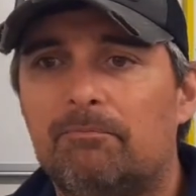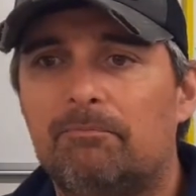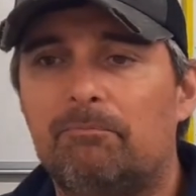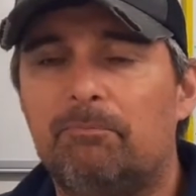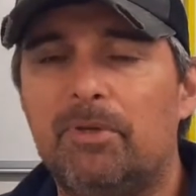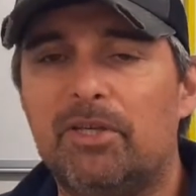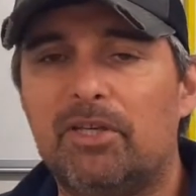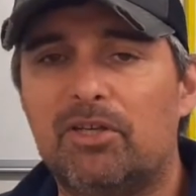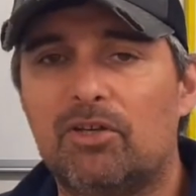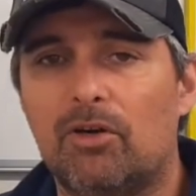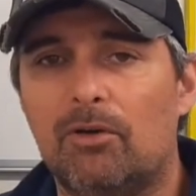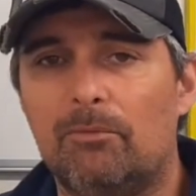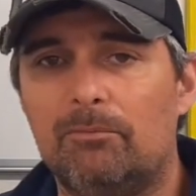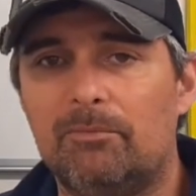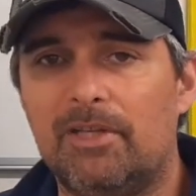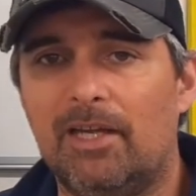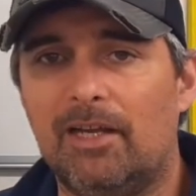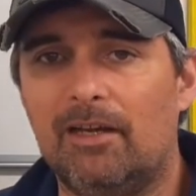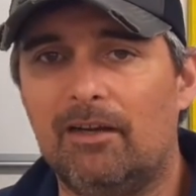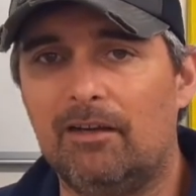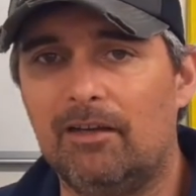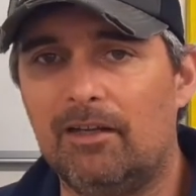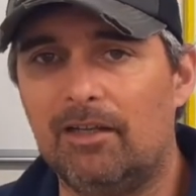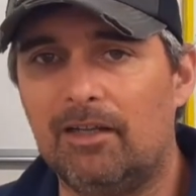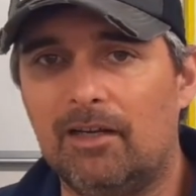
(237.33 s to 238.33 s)

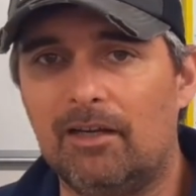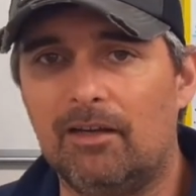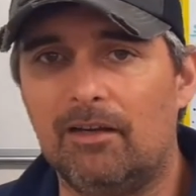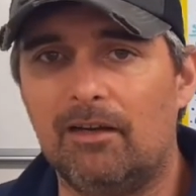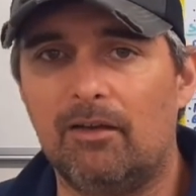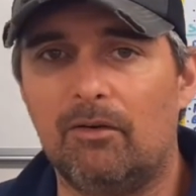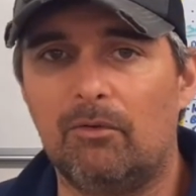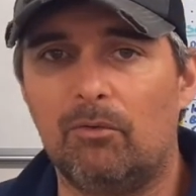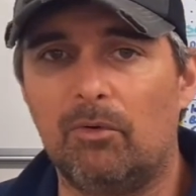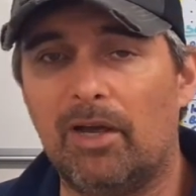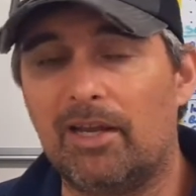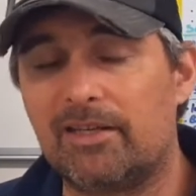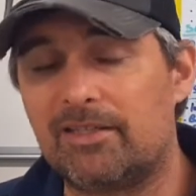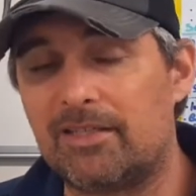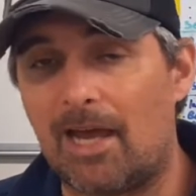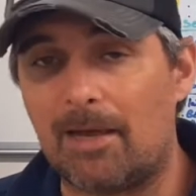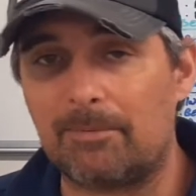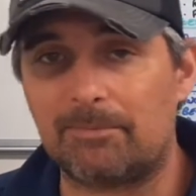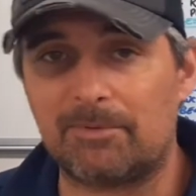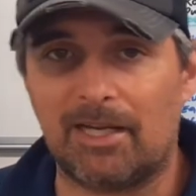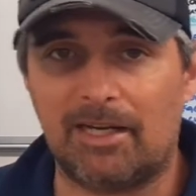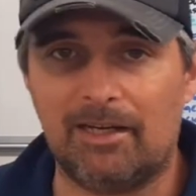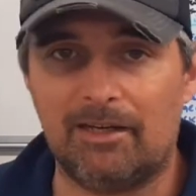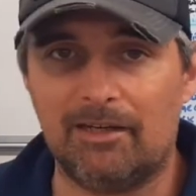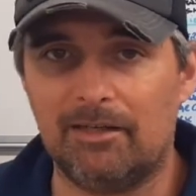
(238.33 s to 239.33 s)
adapt
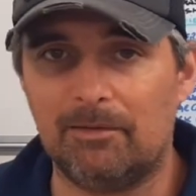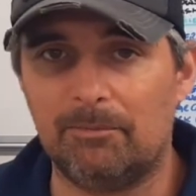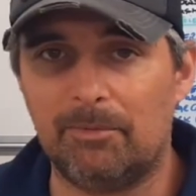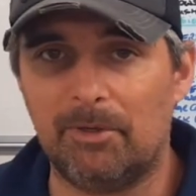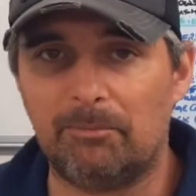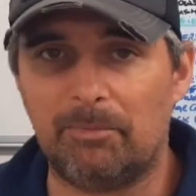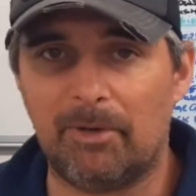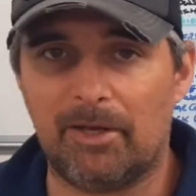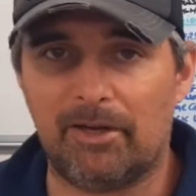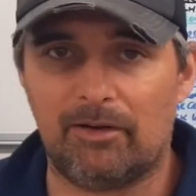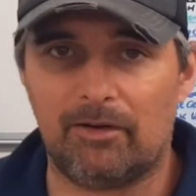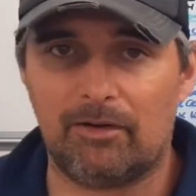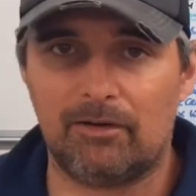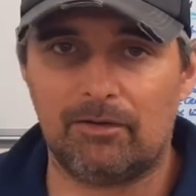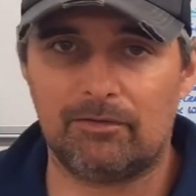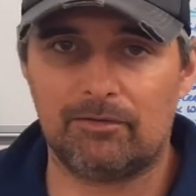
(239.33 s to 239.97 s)
that little bit better,